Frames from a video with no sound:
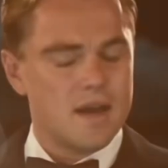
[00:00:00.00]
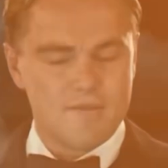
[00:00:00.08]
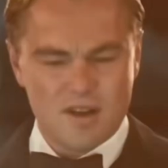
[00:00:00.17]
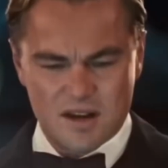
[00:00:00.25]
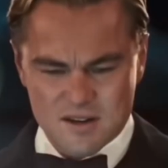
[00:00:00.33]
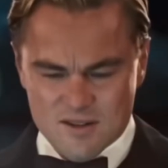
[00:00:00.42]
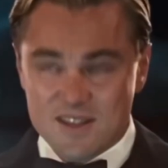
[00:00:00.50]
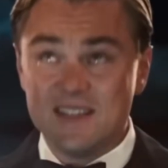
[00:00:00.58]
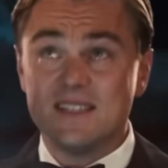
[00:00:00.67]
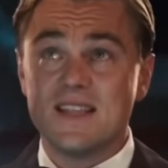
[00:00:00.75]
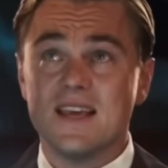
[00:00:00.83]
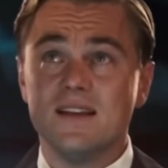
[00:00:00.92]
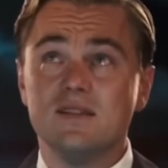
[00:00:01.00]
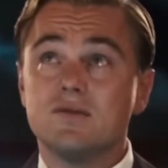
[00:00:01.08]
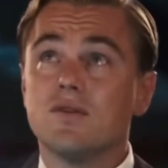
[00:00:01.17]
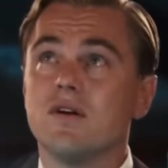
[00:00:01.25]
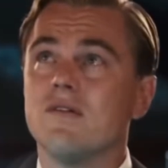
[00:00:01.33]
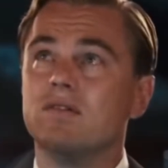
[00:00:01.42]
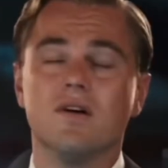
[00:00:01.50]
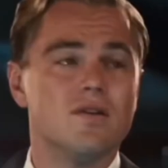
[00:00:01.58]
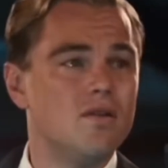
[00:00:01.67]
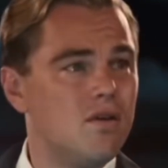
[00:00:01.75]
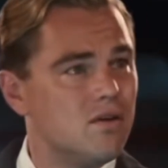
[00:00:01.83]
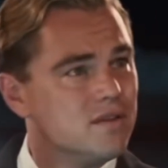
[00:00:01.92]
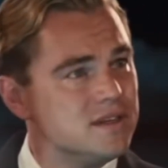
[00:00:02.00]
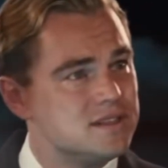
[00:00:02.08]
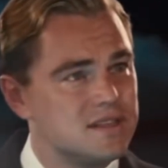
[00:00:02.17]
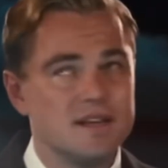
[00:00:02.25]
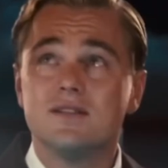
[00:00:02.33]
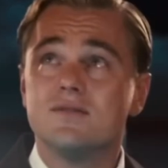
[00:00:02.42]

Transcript: at the time. Reports had it that there was